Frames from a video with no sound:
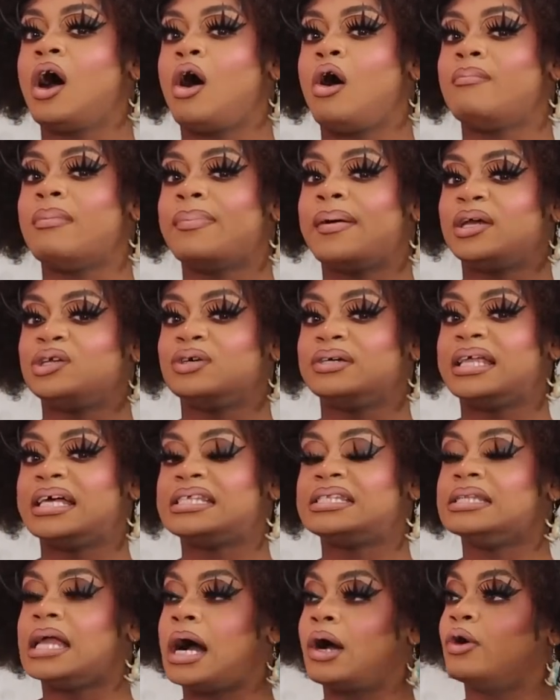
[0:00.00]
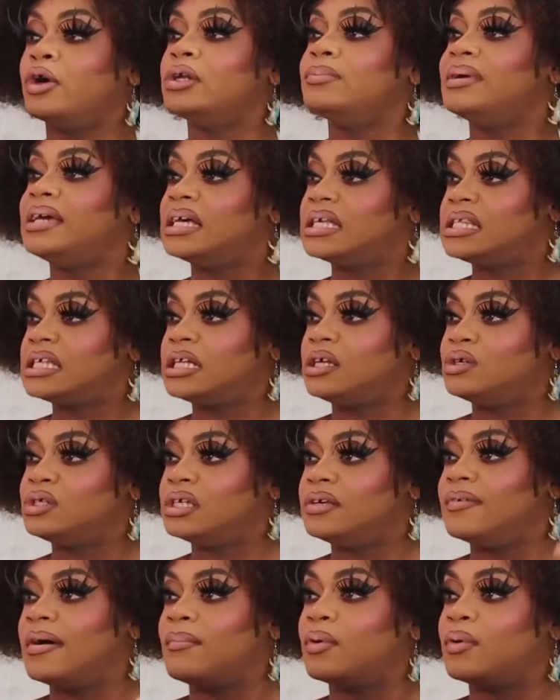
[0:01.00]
on my Patreon that's not going to be exclusive,